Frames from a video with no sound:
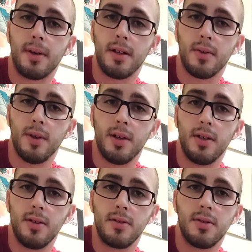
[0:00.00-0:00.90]
by the
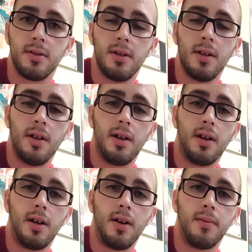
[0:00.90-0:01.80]
weight,
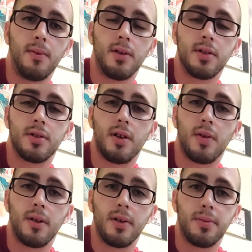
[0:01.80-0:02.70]
where it's
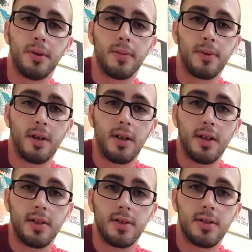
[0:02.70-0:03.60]
already
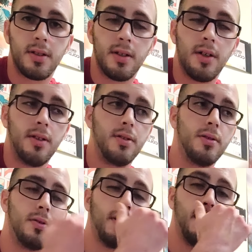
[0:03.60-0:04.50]
pre-priced.
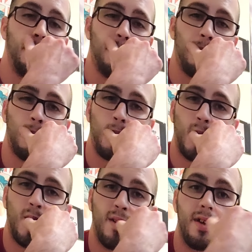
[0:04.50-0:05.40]
You can
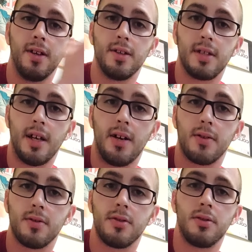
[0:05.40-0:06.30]
go to his
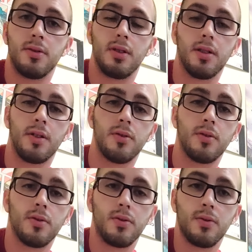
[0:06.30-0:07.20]
house. You can go
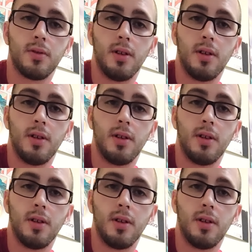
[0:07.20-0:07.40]
to